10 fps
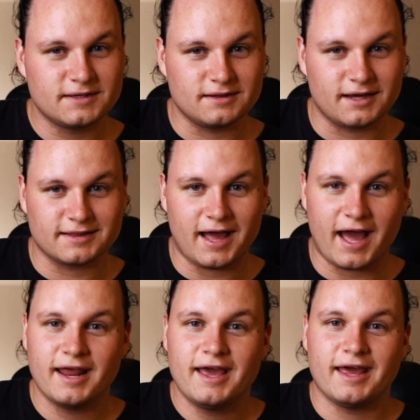like
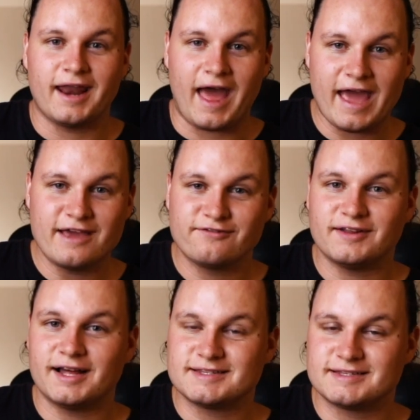that, an A
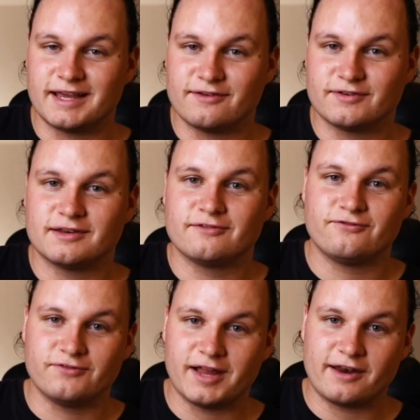flat 7
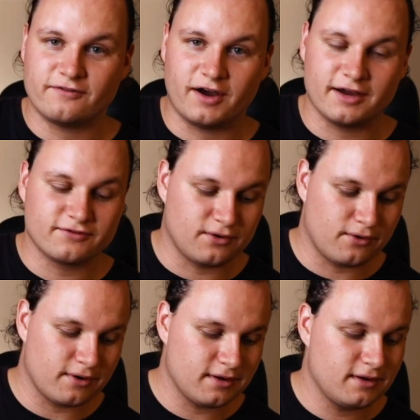flat 5
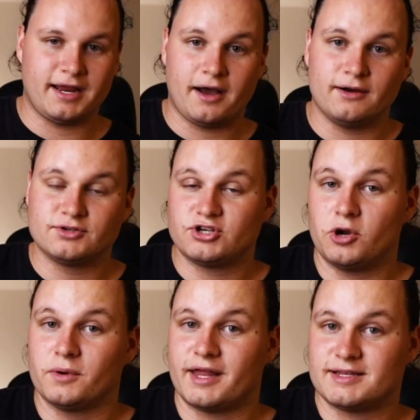chord. Now I'll show
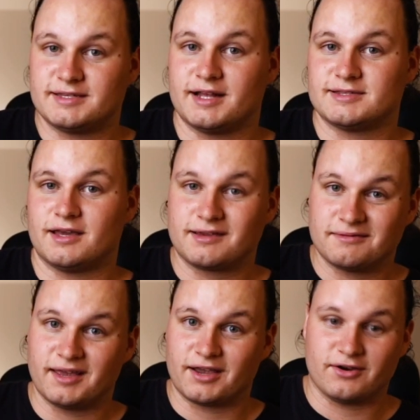you what that sounds like
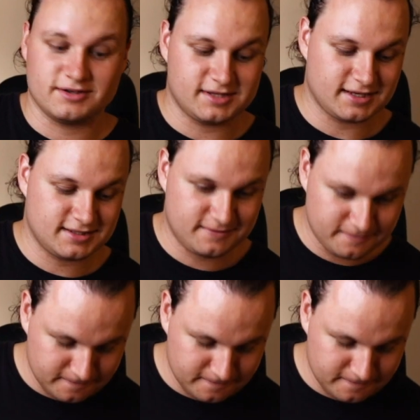in context.